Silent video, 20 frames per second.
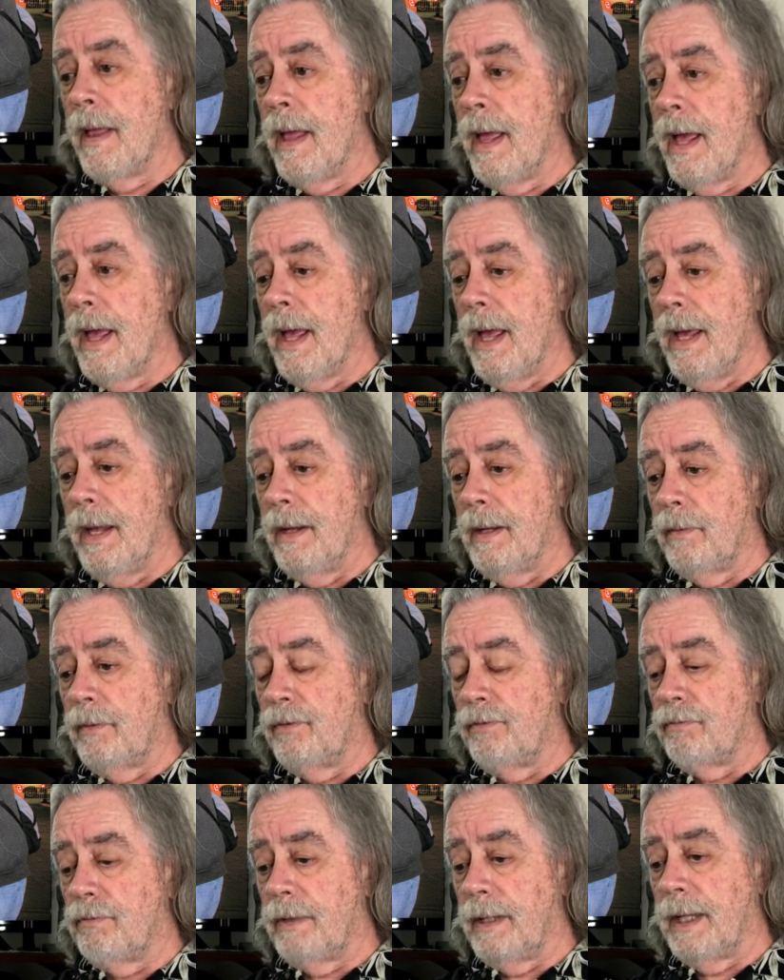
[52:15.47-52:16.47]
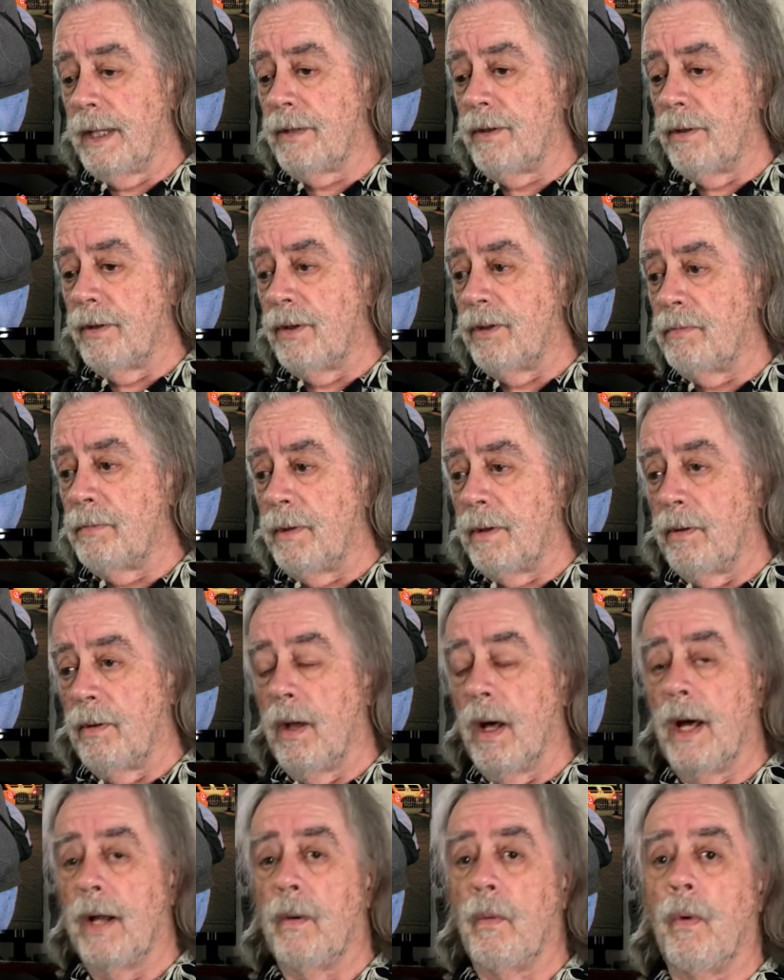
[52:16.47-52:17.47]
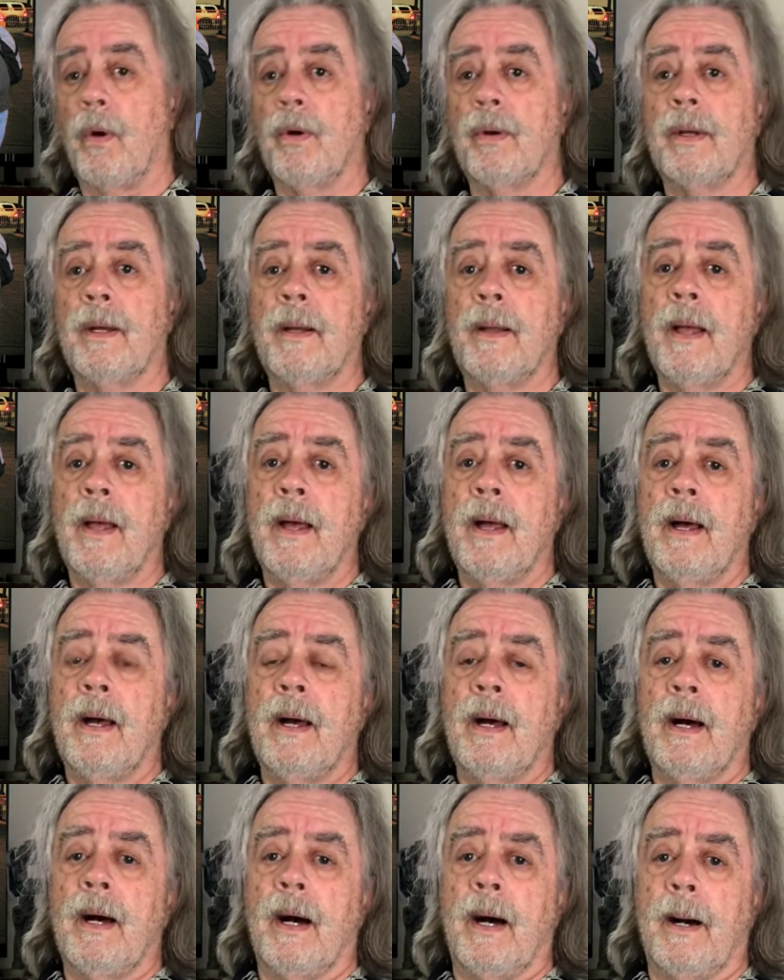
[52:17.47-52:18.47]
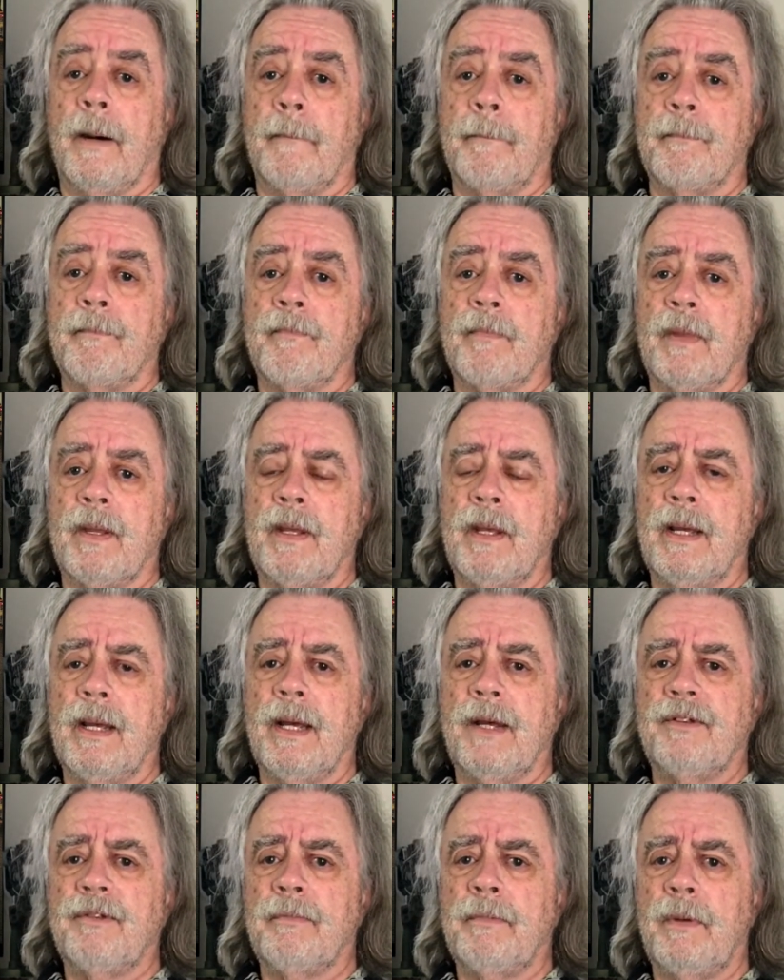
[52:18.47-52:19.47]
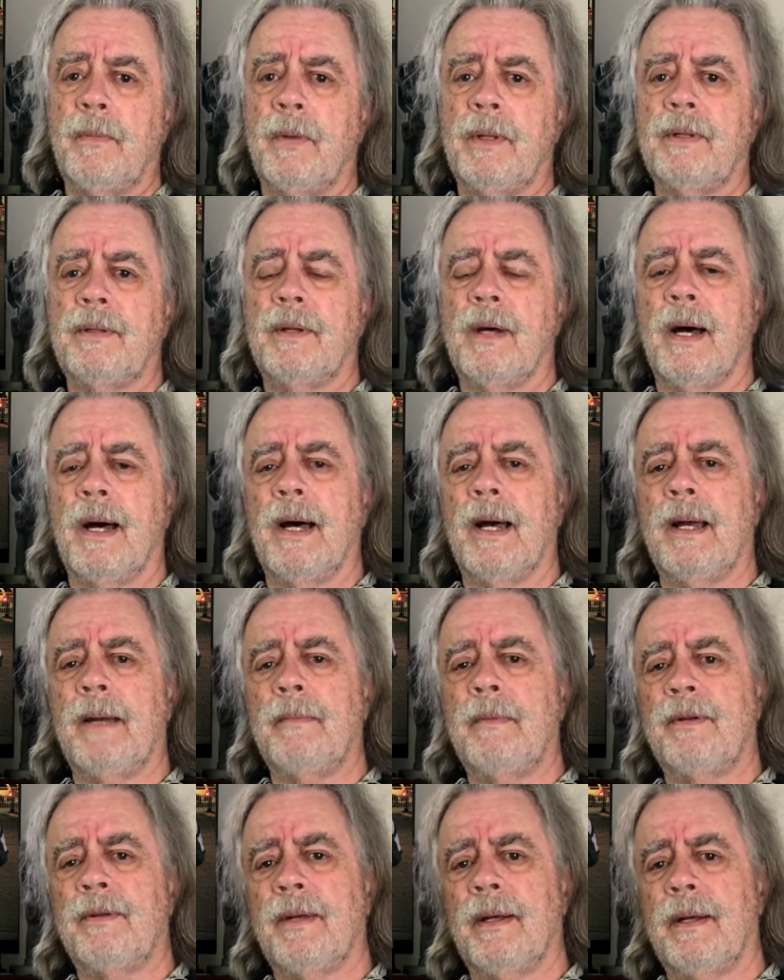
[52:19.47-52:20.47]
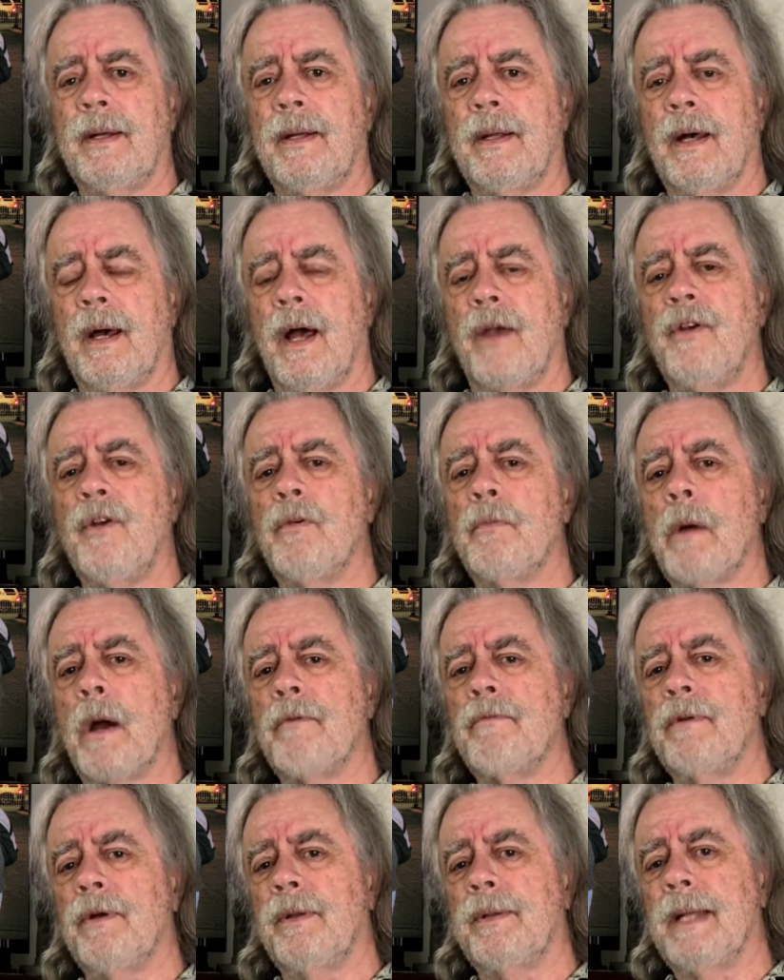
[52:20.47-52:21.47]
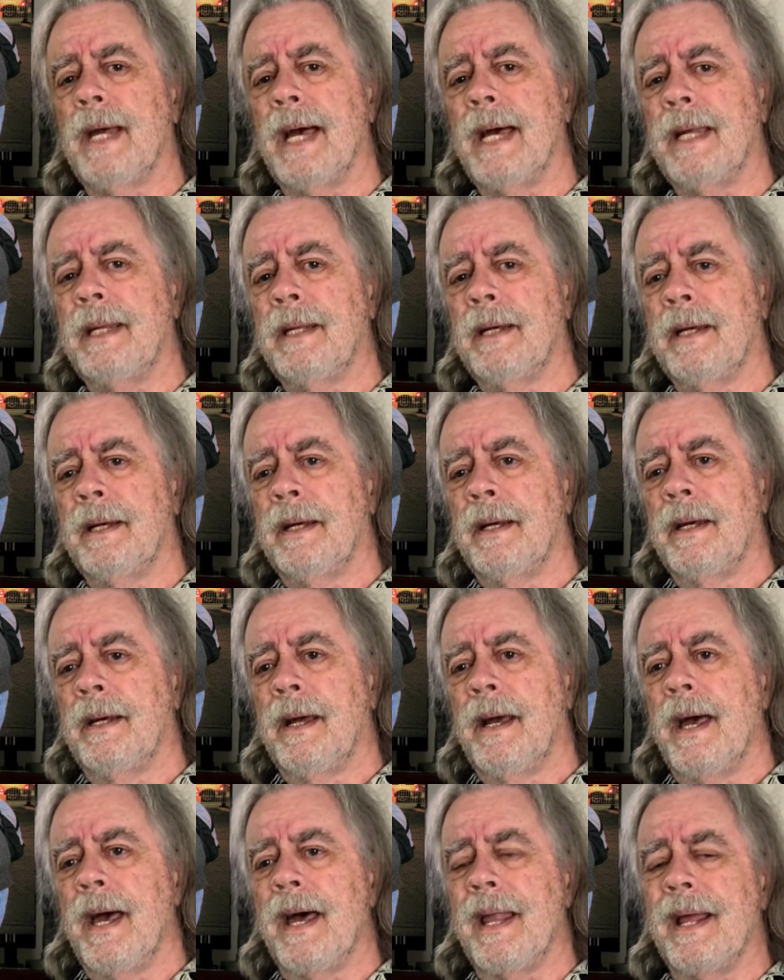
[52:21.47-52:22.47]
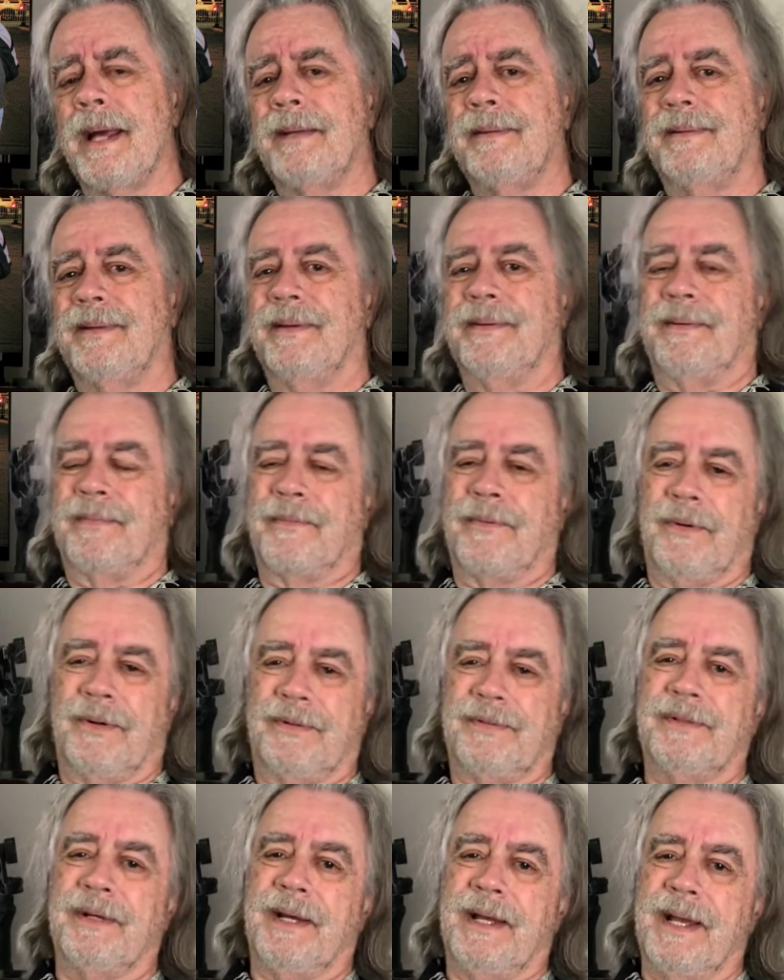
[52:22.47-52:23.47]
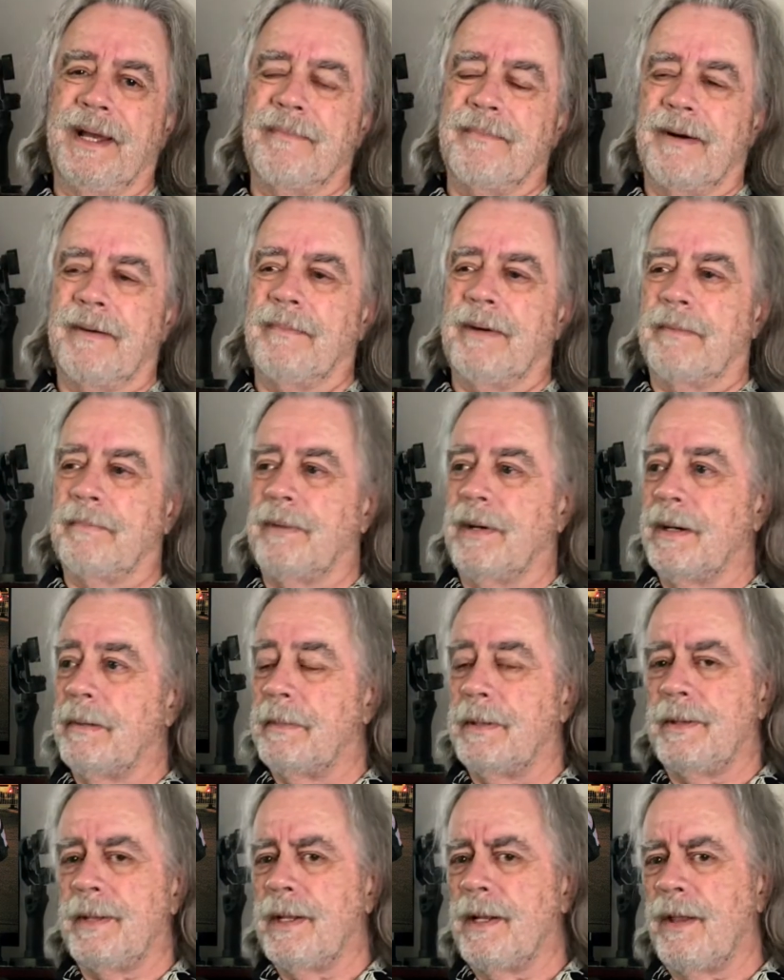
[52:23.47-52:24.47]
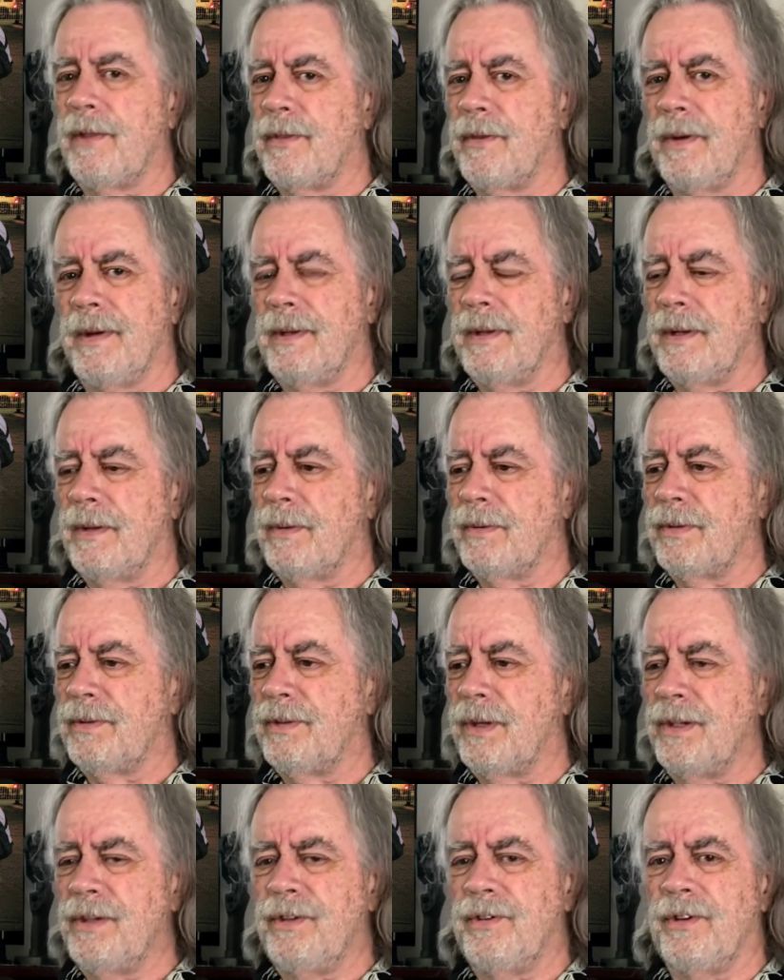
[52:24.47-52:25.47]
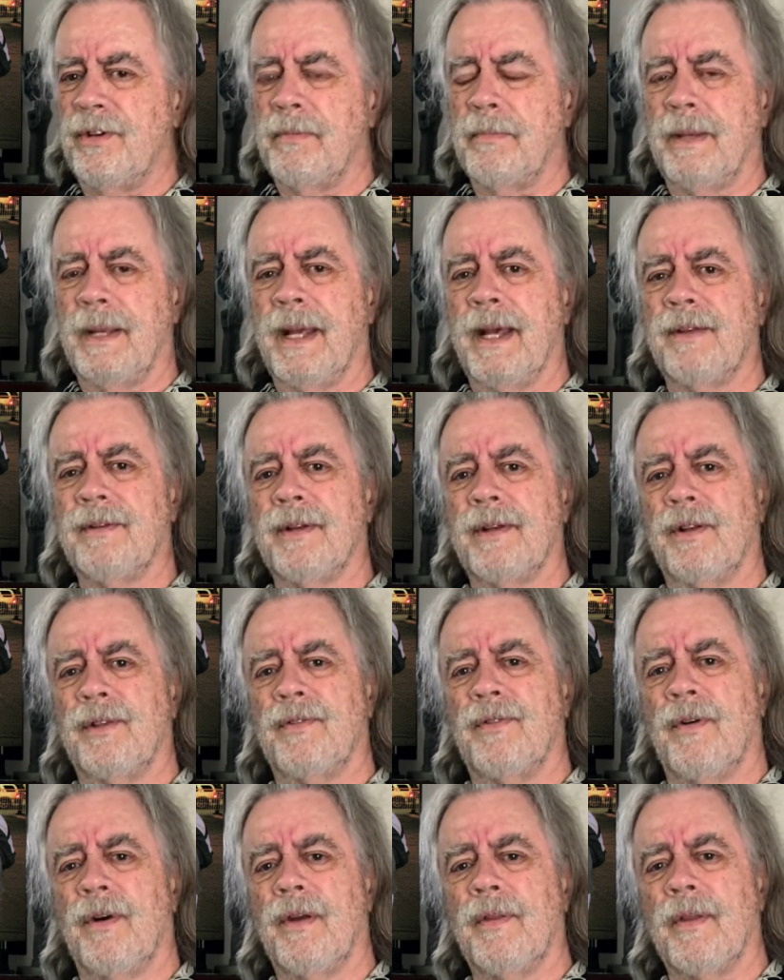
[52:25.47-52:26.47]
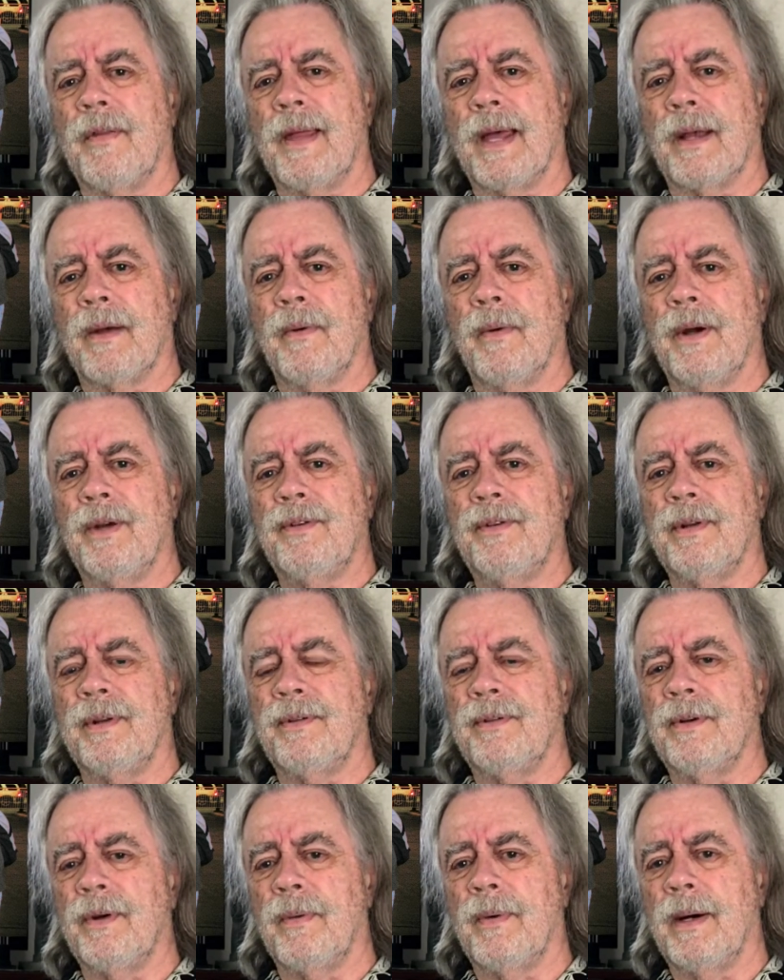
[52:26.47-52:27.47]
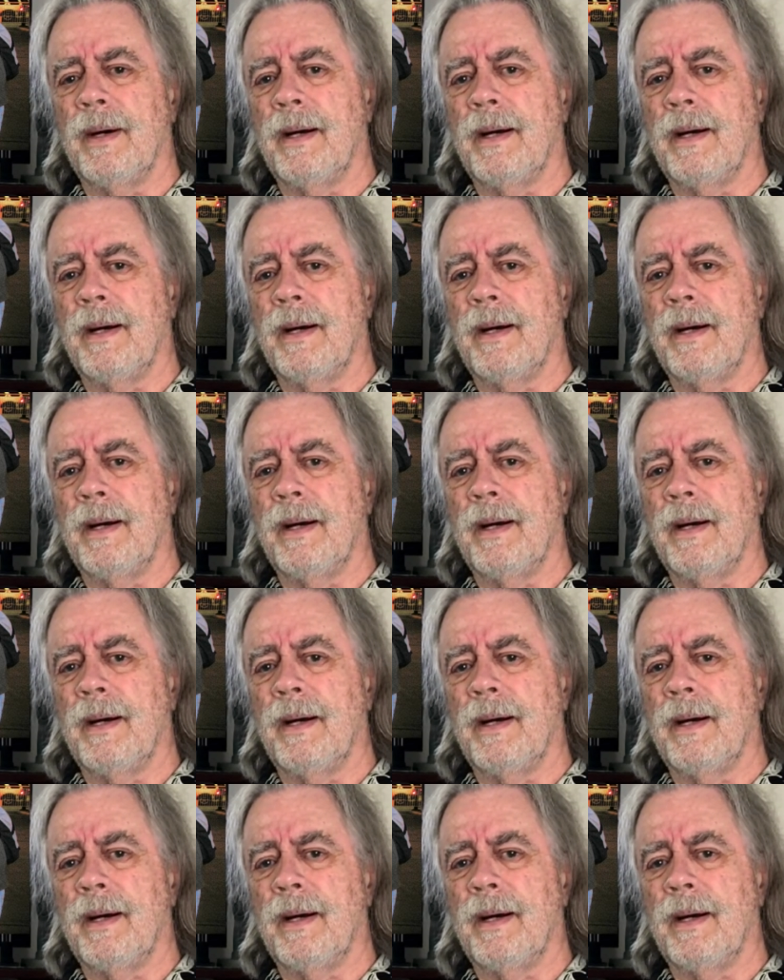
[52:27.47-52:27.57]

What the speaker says: and it was ridiculous, but a lot of work. You asked me one time, you said, are you my real dad? And I said, of course I am, blah, blah, blah. But then I thought, son shouldn't be asking his father that question. So